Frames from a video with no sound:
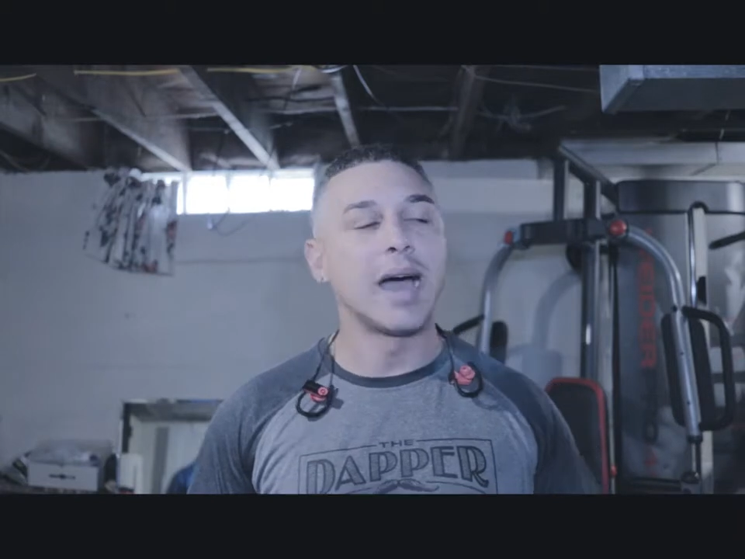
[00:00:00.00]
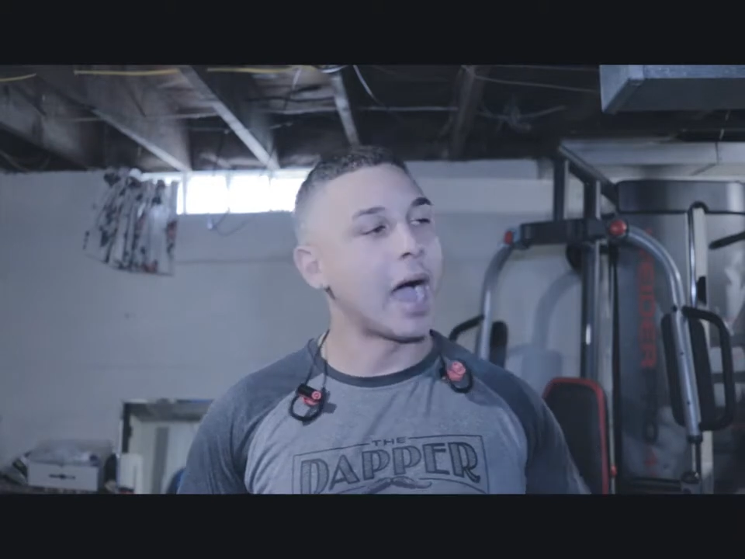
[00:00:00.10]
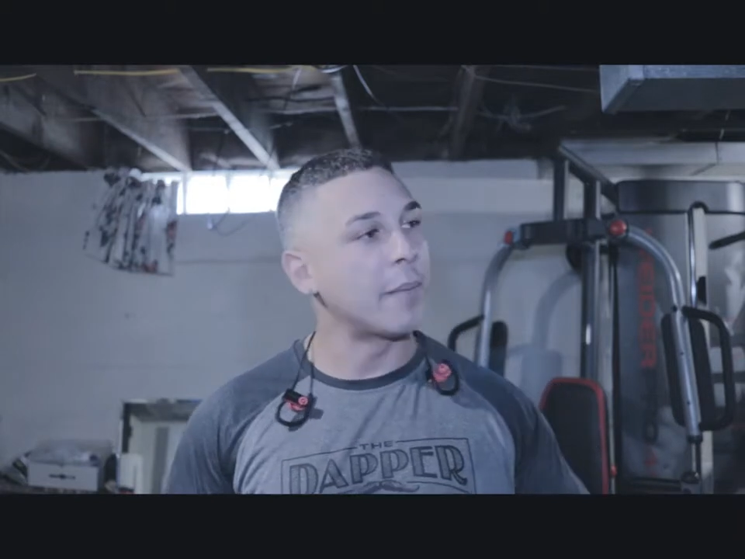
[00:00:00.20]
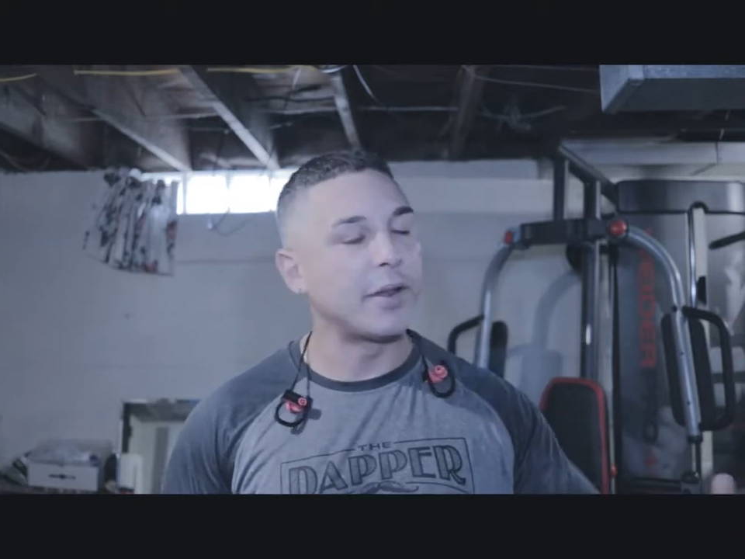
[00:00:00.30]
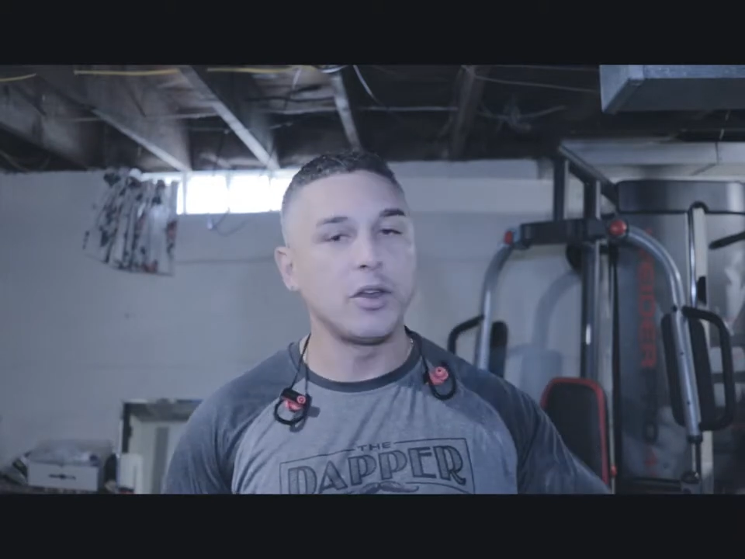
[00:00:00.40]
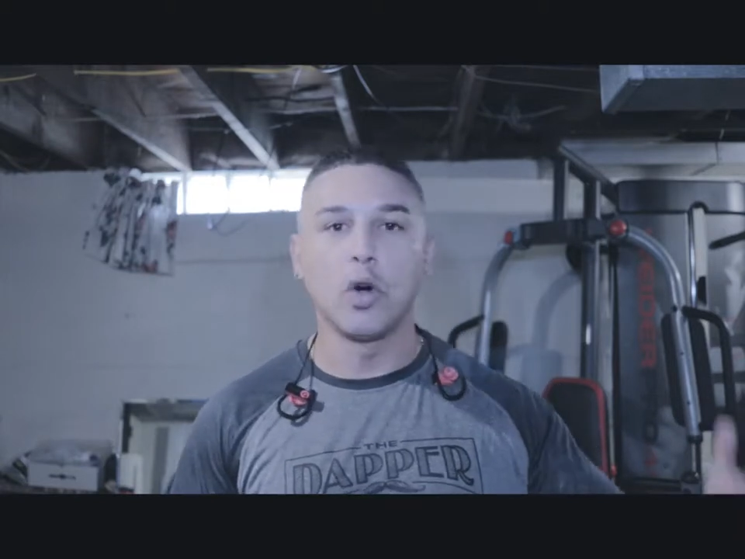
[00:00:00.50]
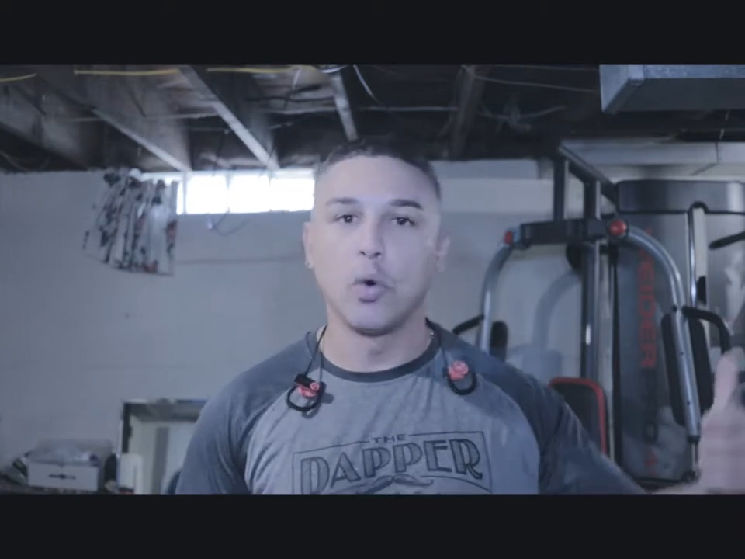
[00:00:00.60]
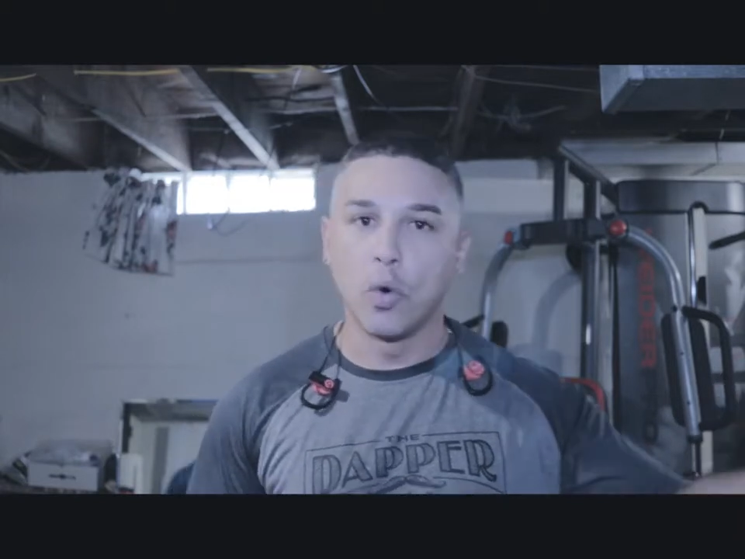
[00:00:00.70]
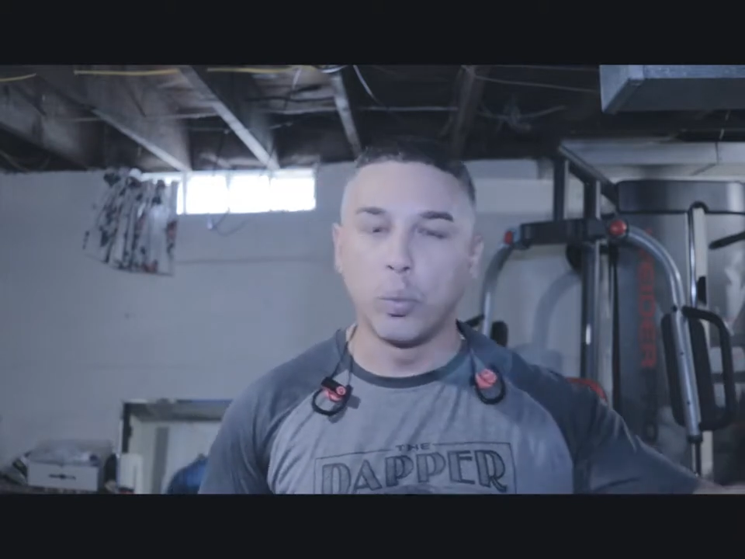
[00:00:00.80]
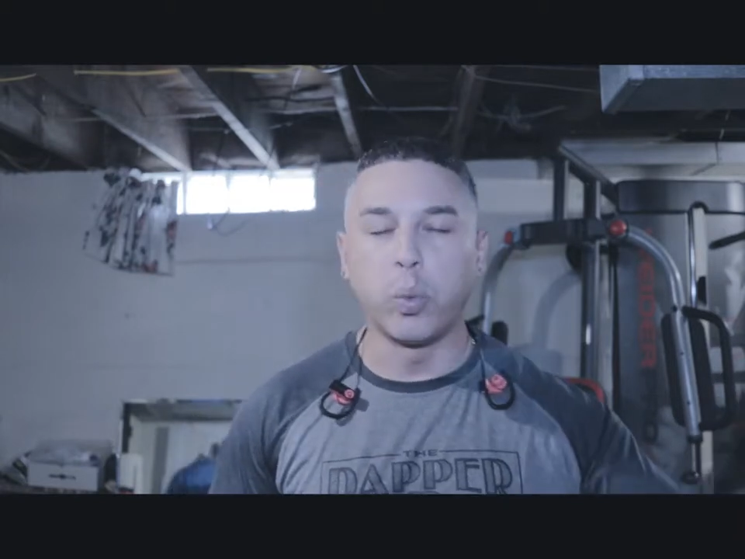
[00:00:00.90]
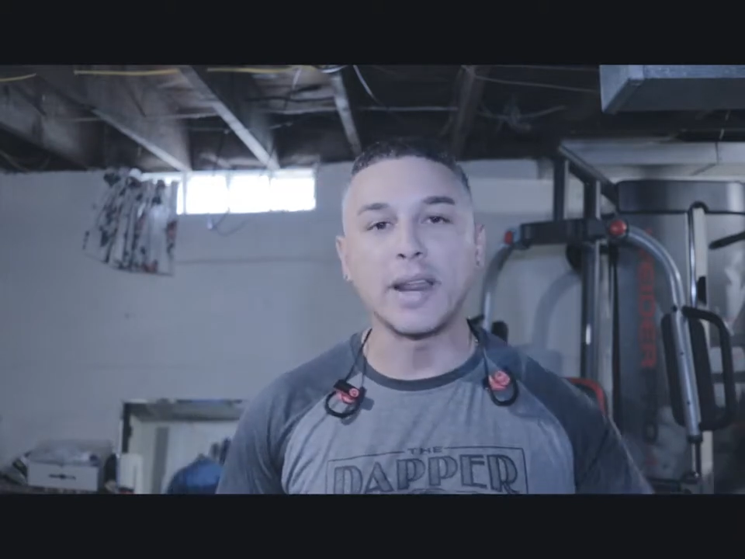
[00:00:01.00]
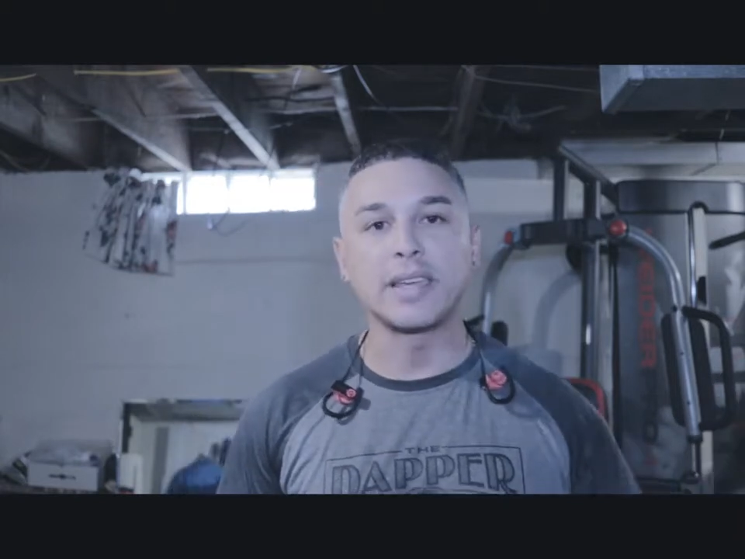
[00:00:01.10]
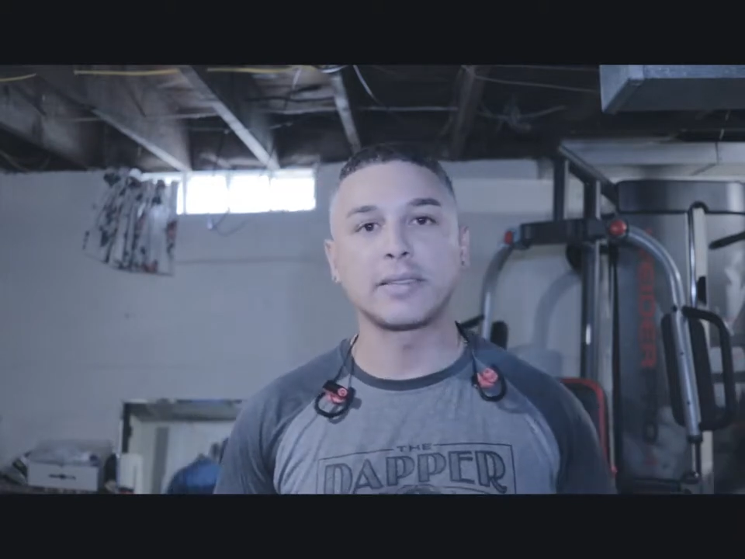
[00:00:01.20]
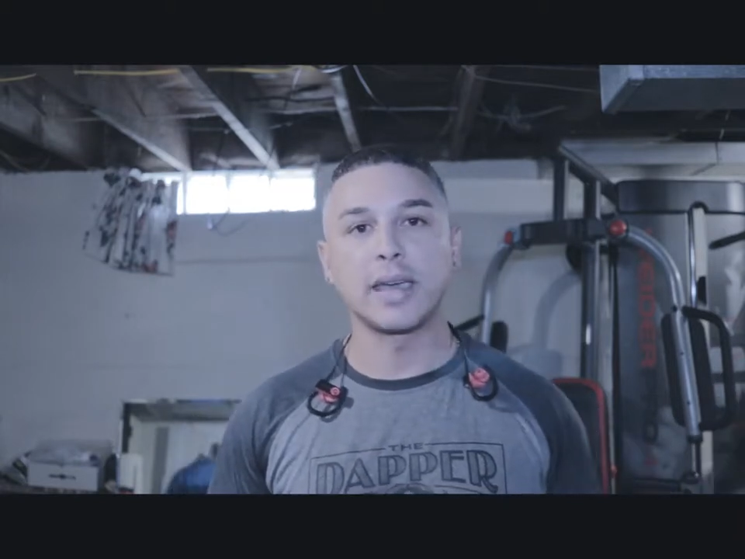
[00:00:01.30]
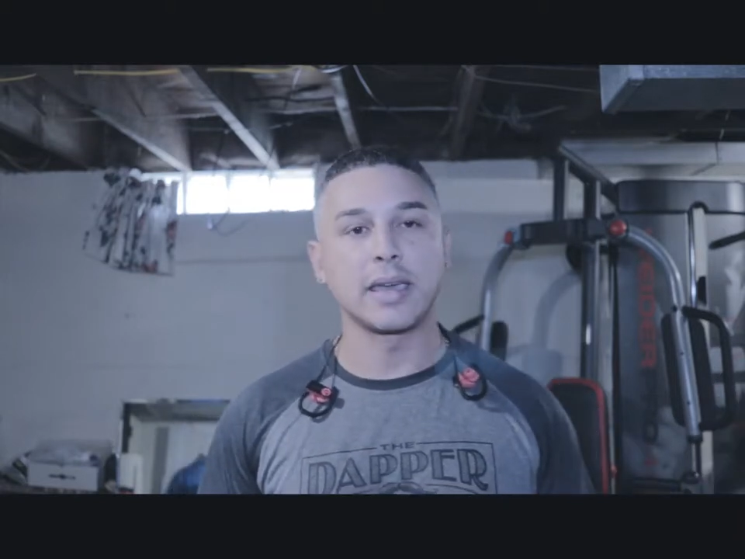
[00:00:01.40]
I'm gonna know what
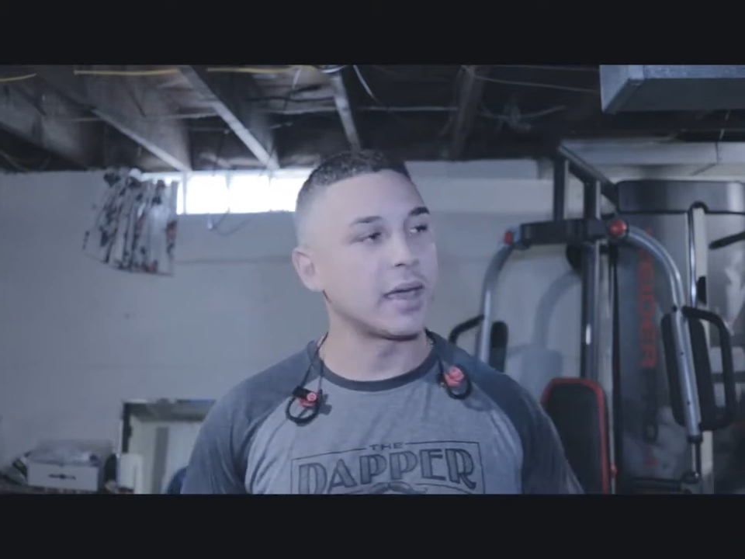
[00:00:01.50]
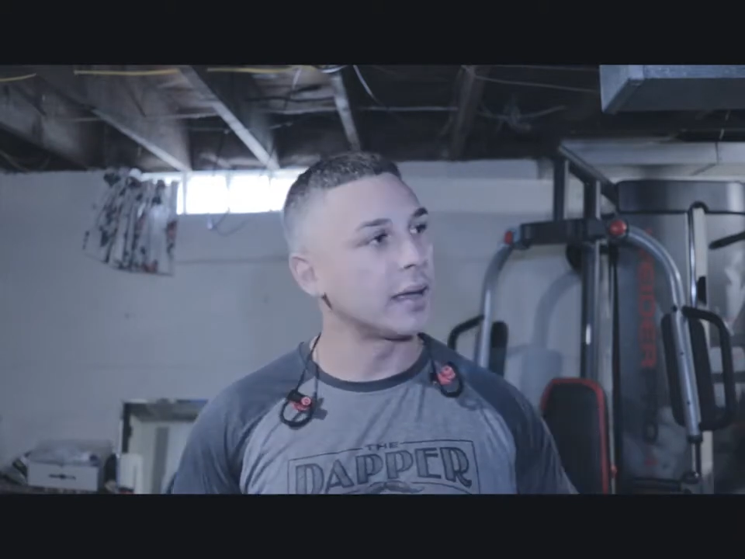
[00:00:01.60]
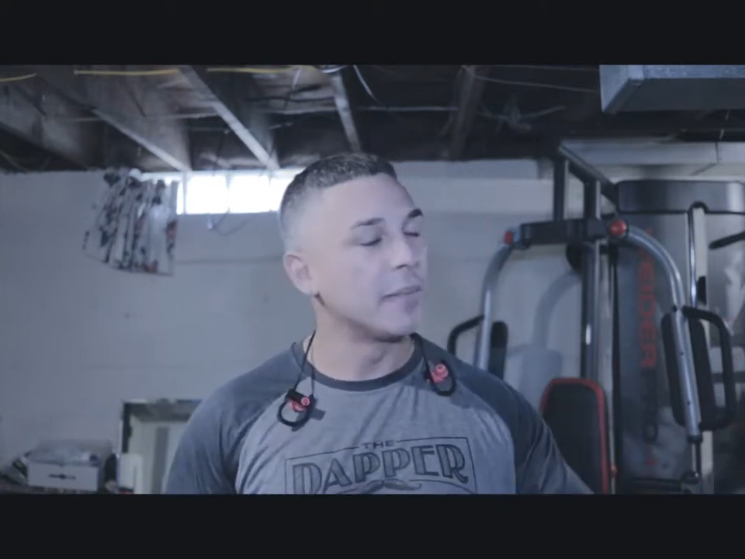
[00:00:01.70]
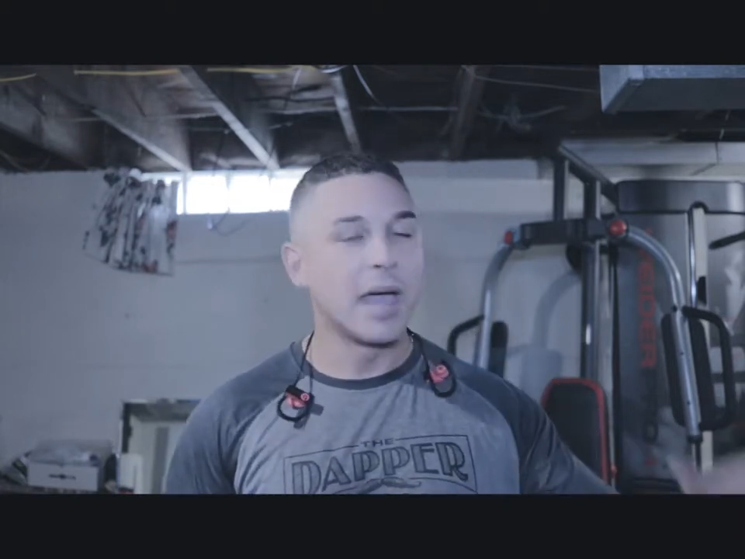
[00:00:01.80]
he's thinking.